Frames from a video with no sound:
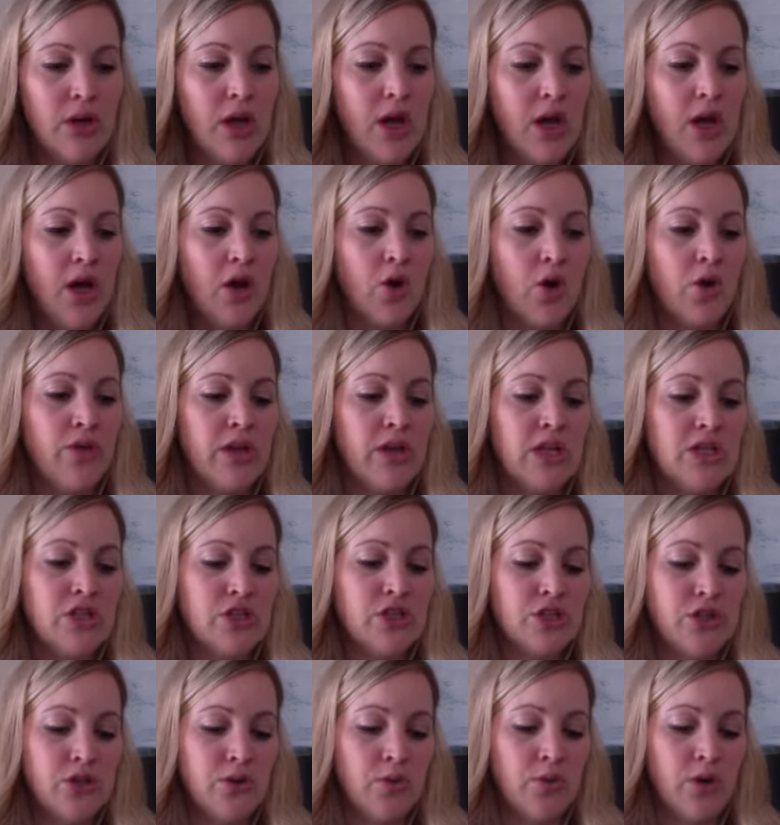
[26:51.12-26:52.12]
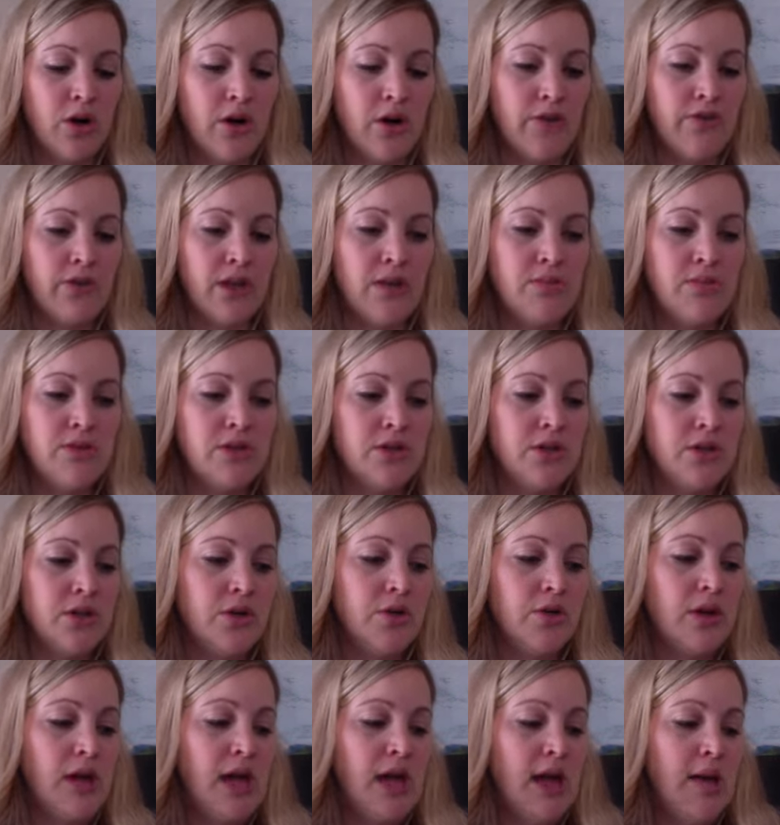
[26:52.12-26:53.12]
or that it's too hard for them to do.
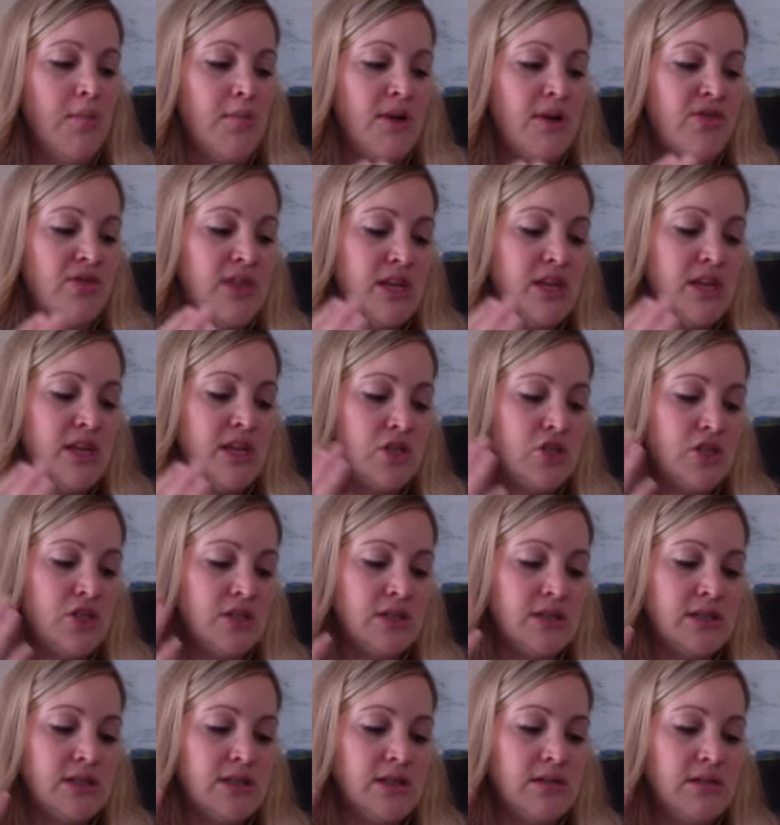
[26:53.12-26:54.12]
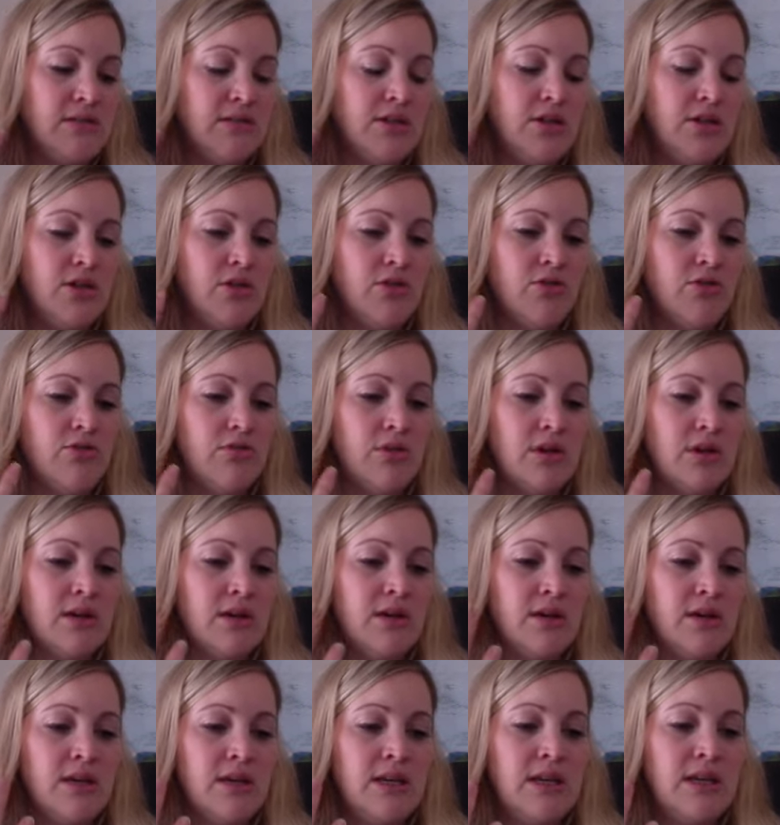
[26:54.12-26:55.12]
But then just,
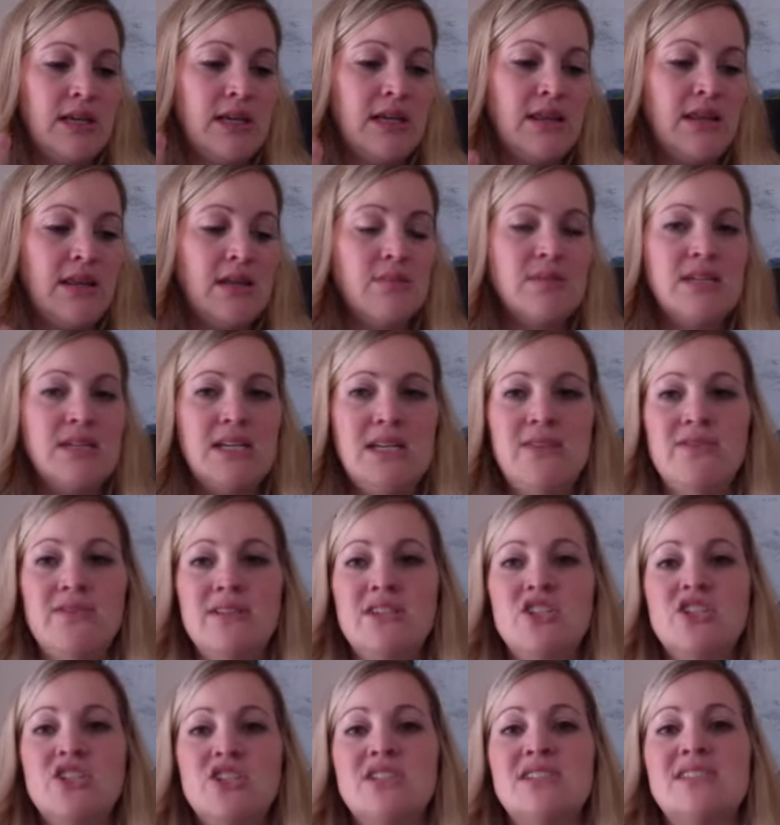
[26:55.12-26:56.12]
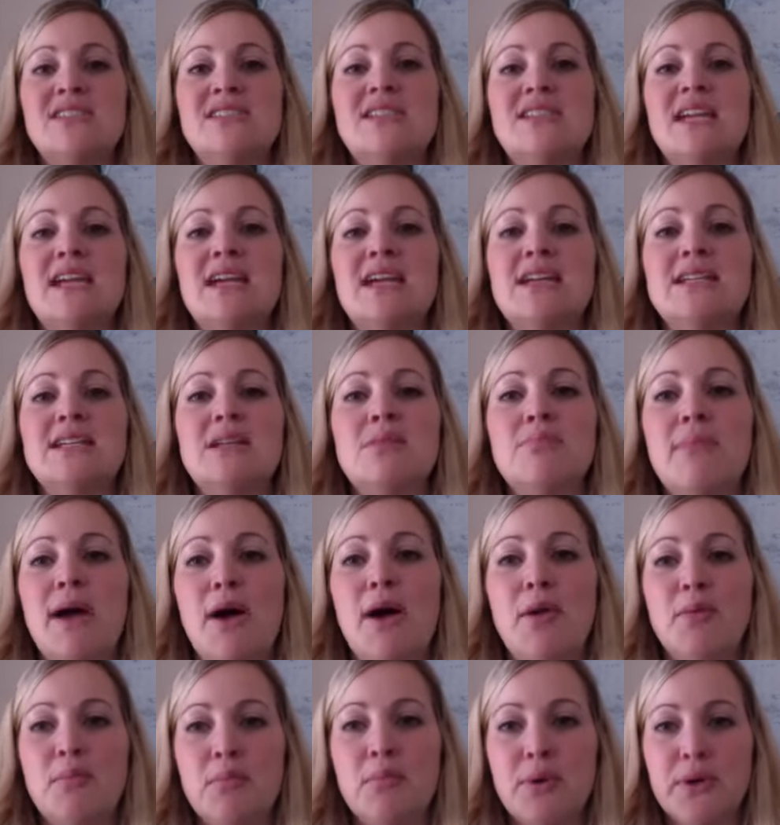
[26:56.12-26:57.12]
getting them to even just stand in
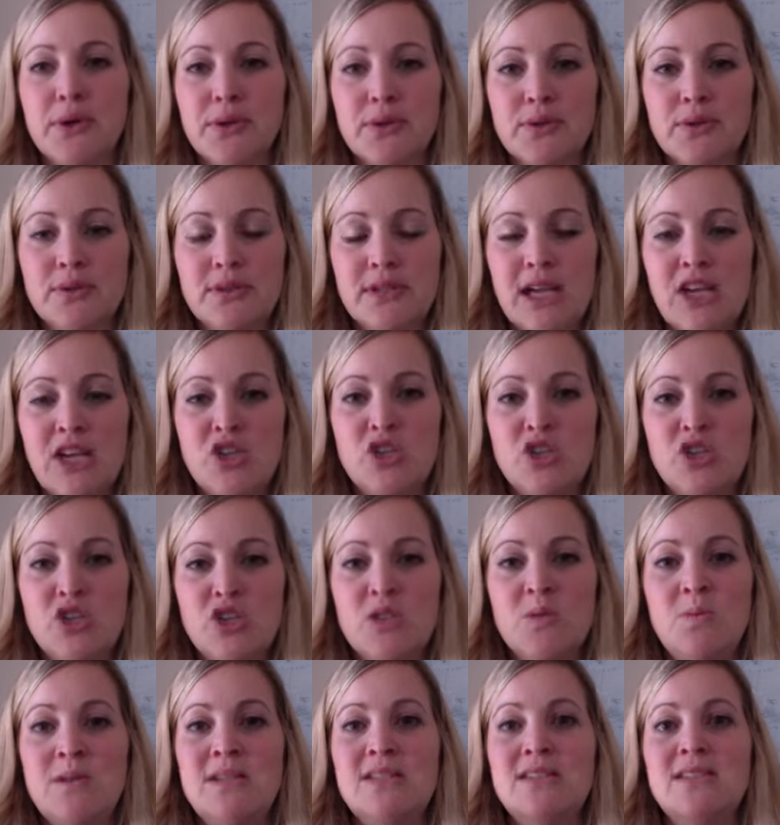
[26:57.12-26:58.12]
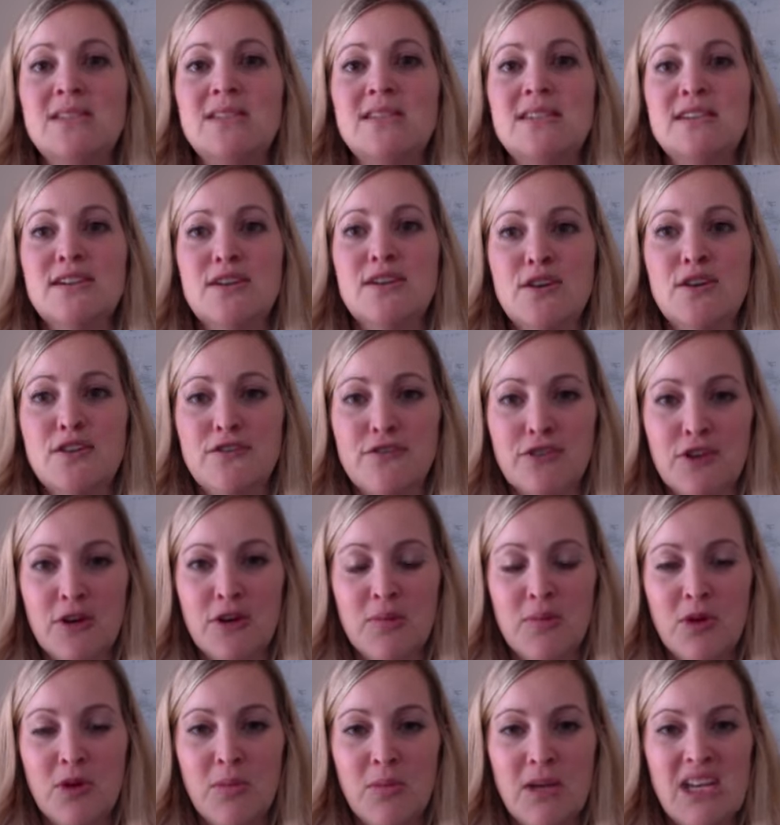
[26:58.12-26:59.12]
mountain pose and just be still for a
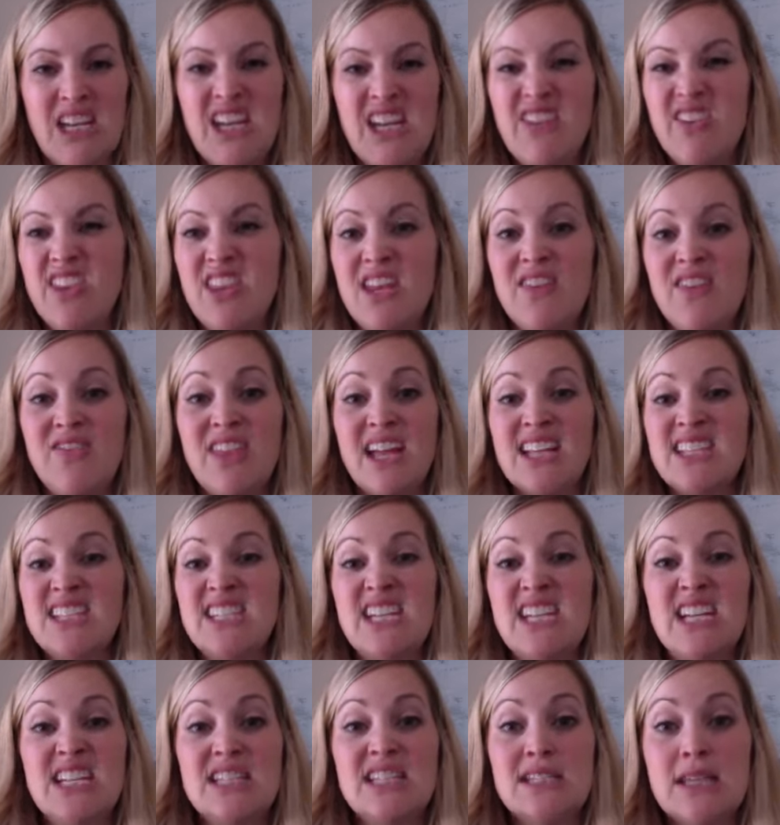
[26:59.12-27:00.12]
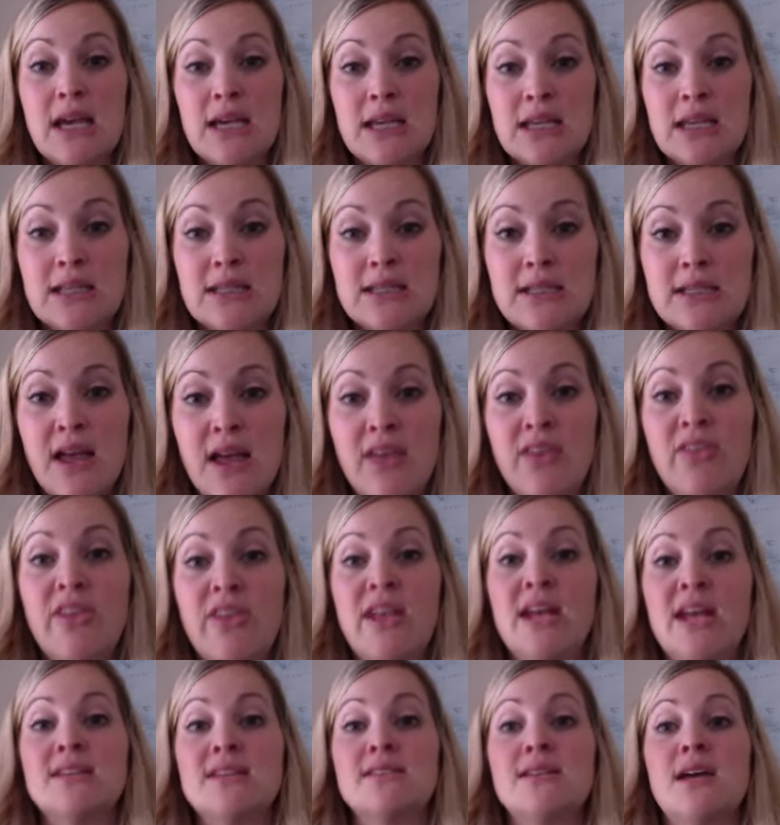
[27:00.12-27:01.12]
moment, even if that's 10 seconds. And then the
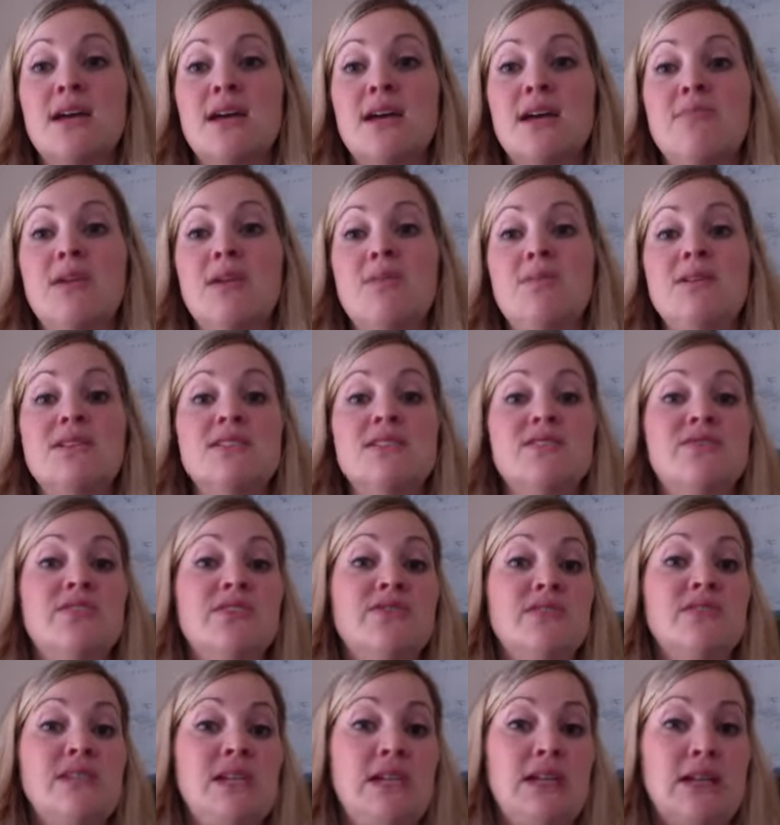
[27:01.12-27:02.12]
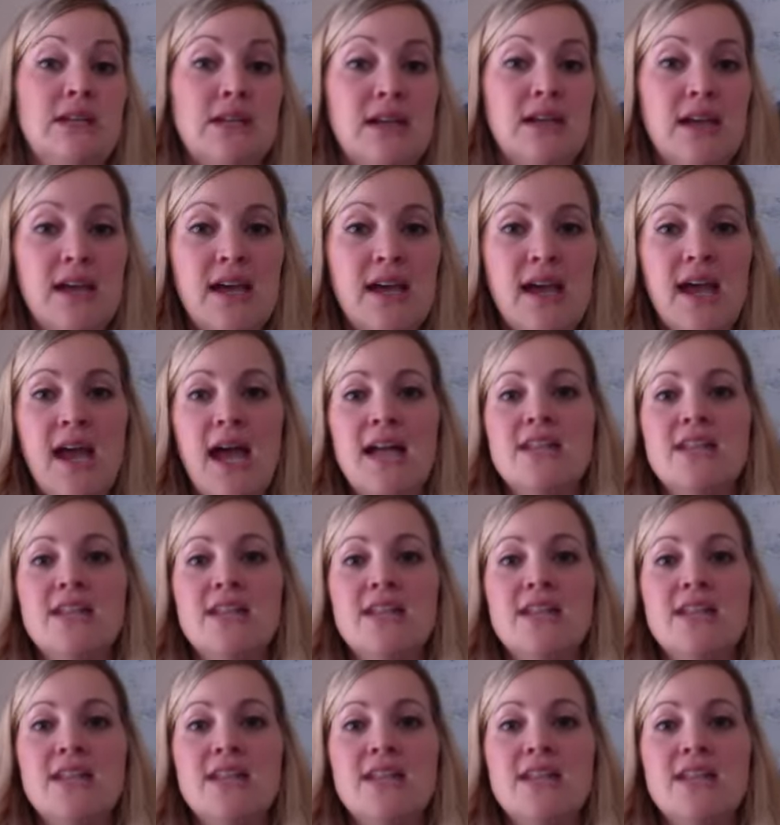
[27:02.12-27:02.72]
next time, maybe it's 15, and